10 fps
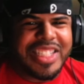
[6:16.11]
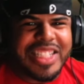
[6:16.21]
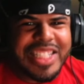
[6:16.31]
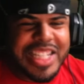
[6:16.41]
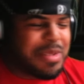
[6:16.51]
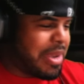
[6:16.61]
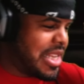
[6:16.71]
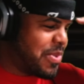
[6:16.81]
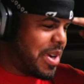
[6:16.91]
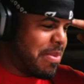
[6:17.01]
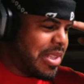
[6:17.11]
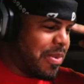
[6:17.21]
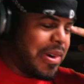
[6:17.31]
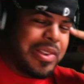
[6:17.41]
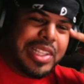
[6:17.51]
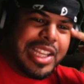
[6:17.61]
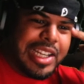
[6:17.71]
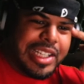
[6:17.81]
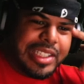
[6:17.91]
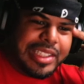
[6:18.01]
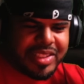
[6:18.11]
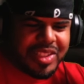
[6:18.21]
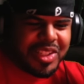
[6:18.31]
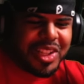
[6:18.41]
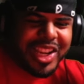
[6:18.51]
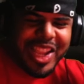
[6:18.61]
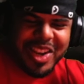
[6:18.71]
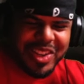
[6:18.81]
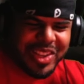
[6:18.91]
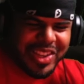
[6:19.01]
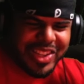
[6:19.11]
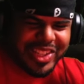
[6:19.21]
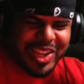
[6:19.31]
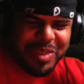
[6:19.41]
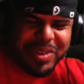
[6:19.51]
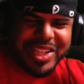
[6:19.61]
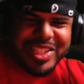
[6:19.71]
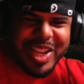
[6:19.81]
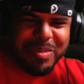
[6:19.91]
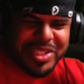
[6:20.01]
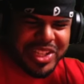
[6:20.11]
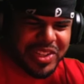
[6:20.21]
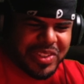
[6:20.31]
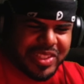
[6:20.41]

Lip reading: This man's worried about the wrong thing. Look at them kids zombies go.